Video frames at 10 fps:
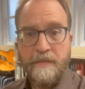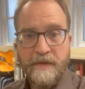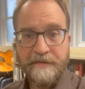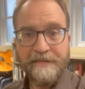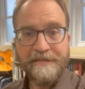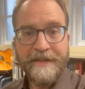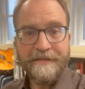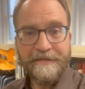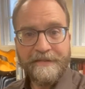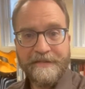This
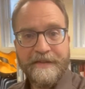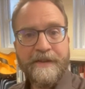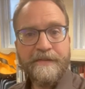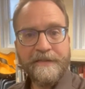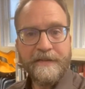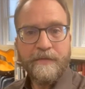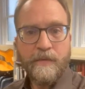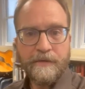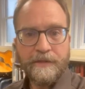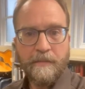is CRC
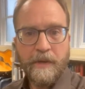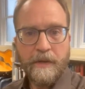Worship.